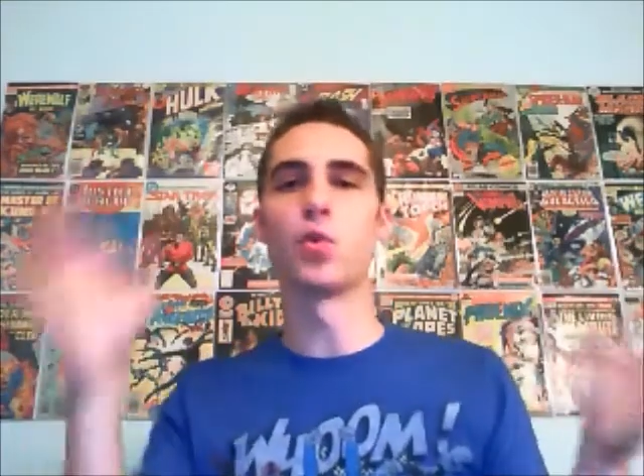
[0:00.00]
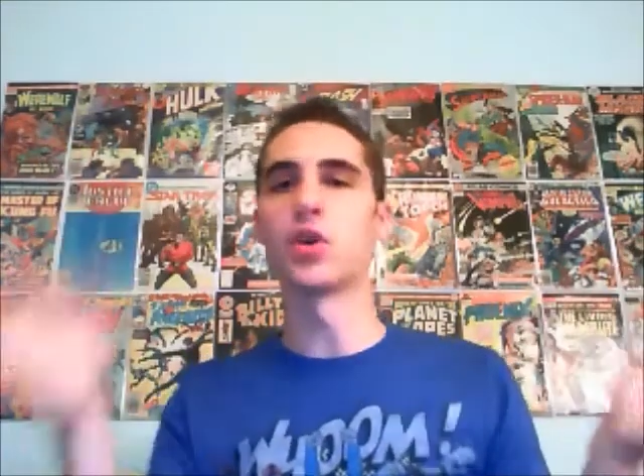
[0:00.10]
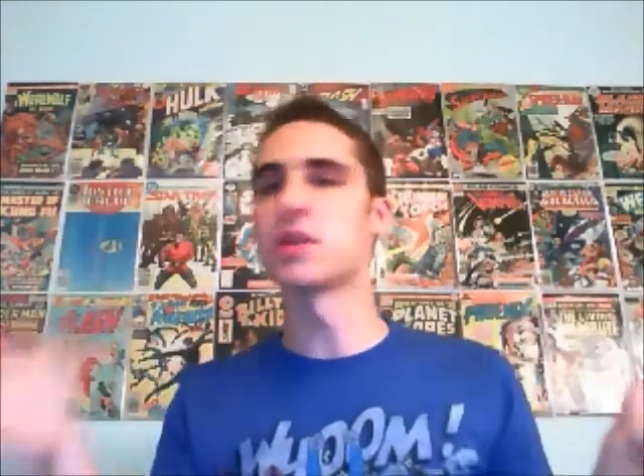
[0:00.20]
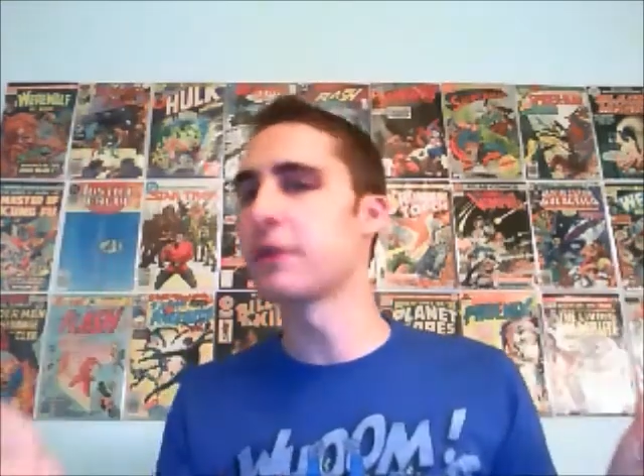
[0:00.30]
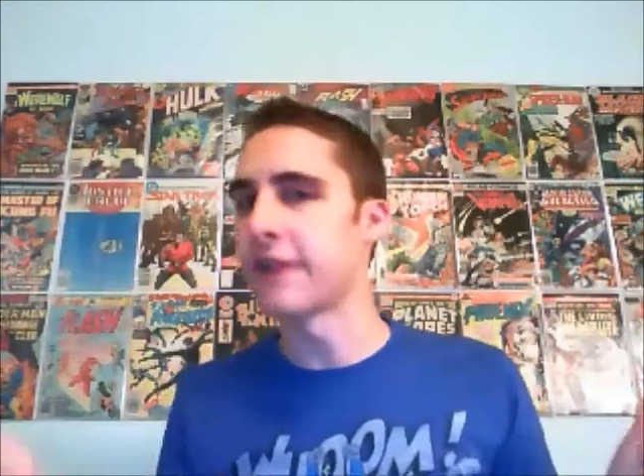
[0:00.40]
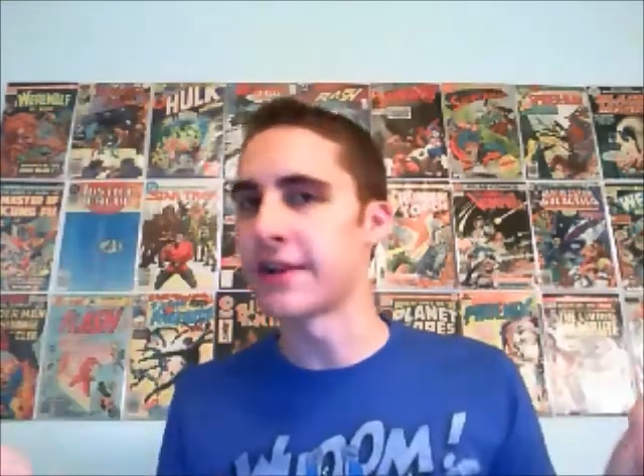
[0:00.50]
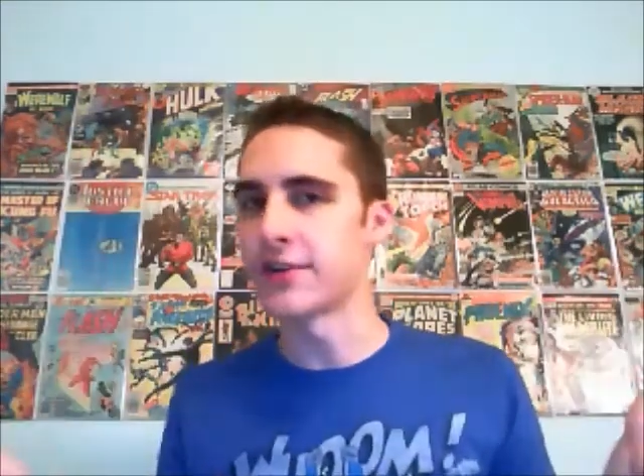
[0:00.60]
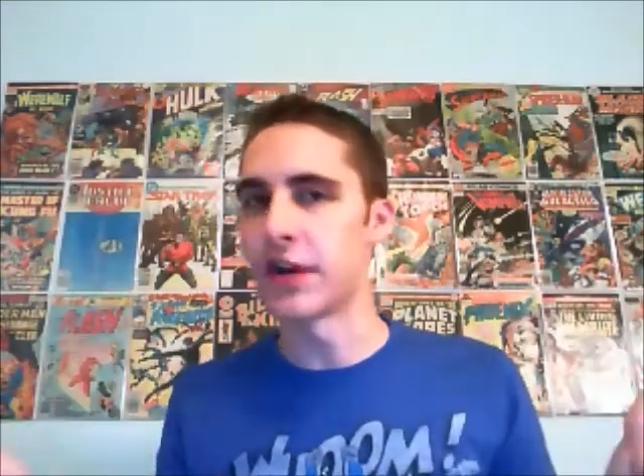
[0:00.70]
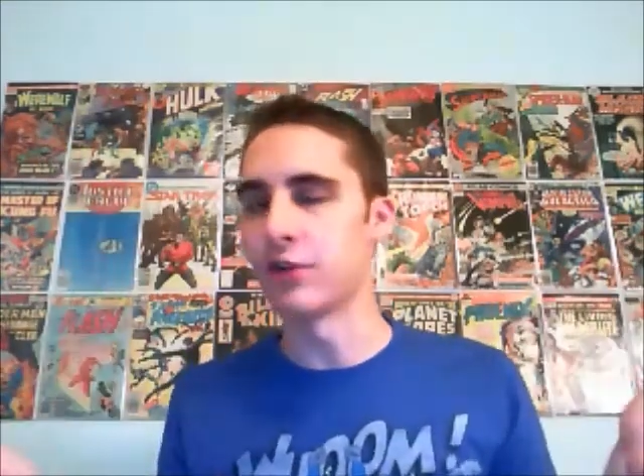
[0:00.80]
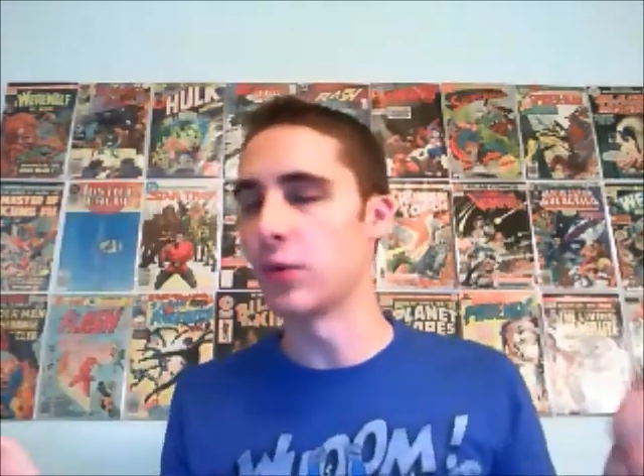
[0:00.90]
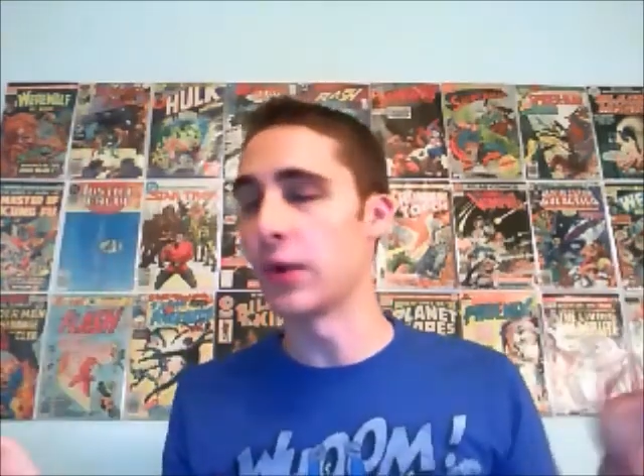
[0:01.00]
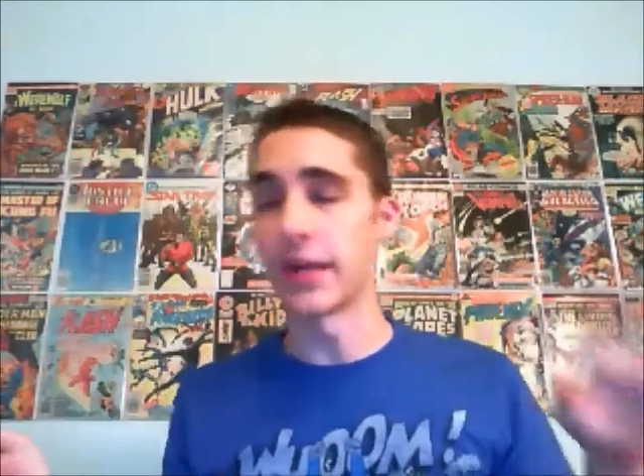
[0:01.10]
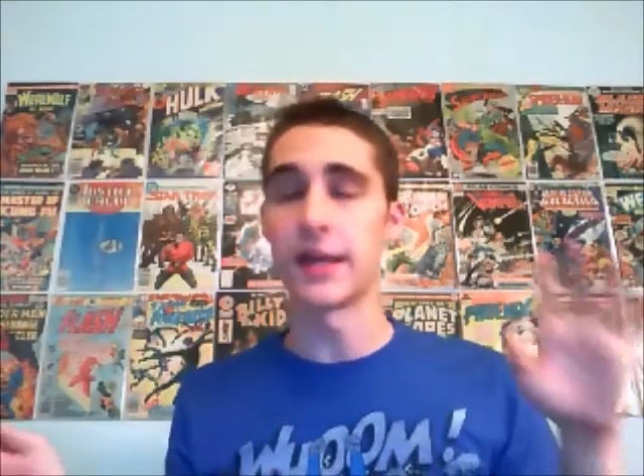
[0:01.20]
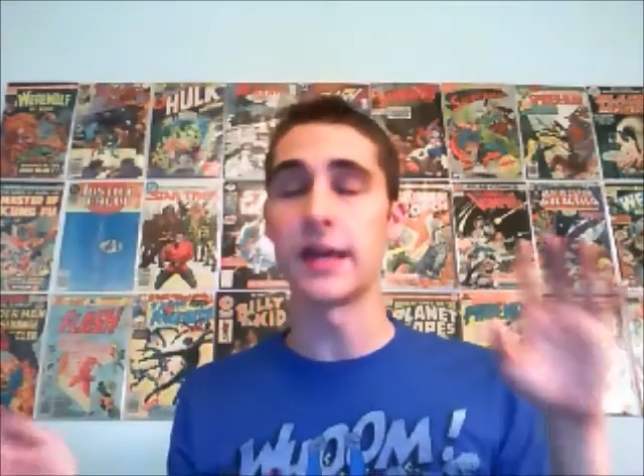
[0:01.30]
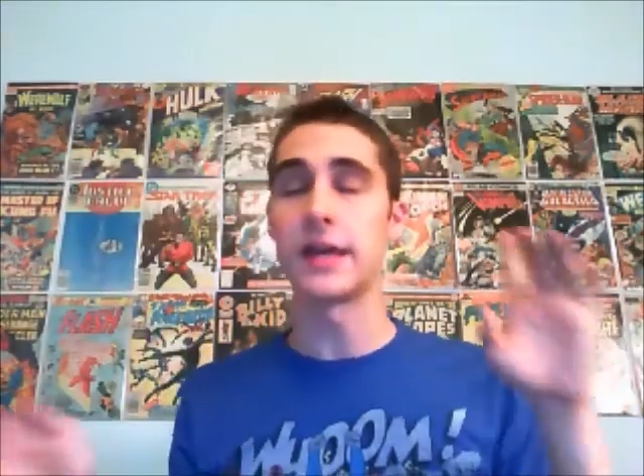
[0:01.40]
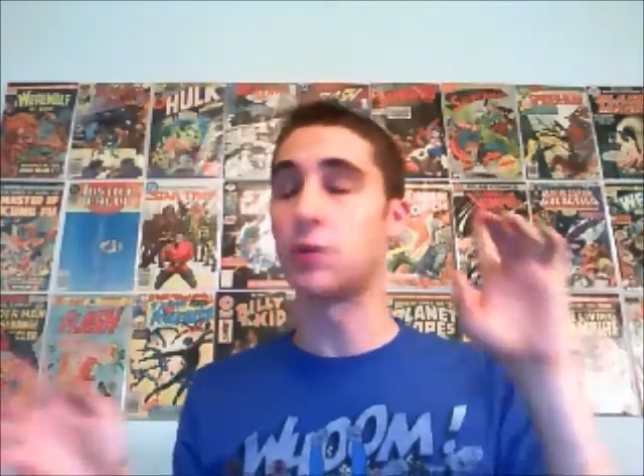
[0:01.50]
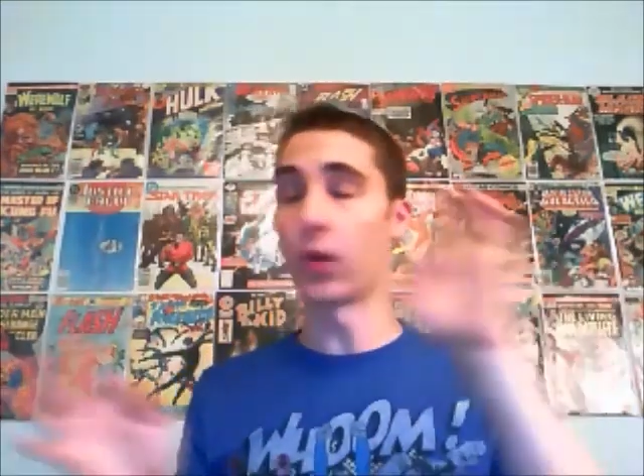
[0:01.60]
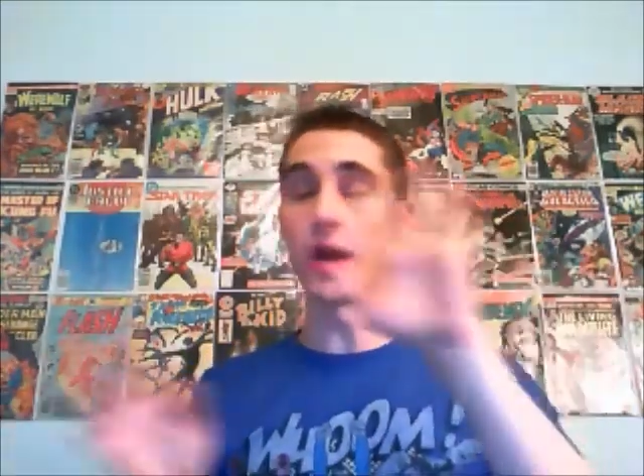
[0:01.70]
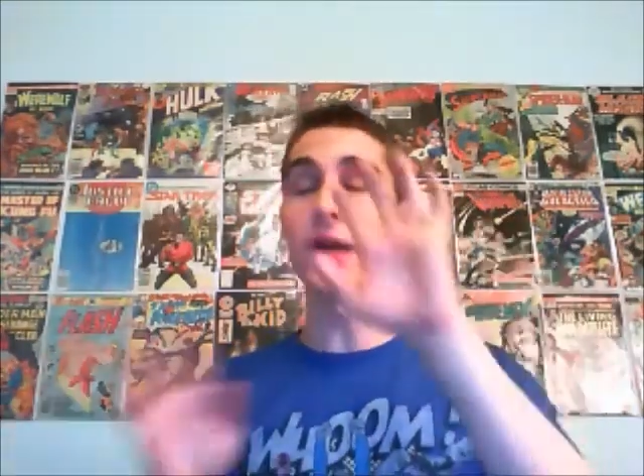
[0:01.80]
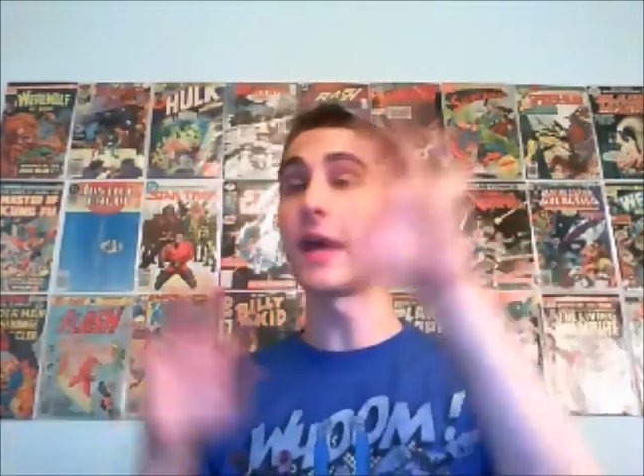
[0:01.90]
Worst professor ever.
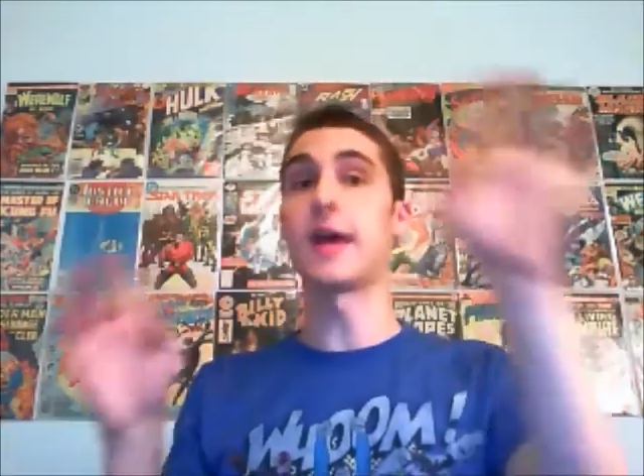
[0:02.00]
Where the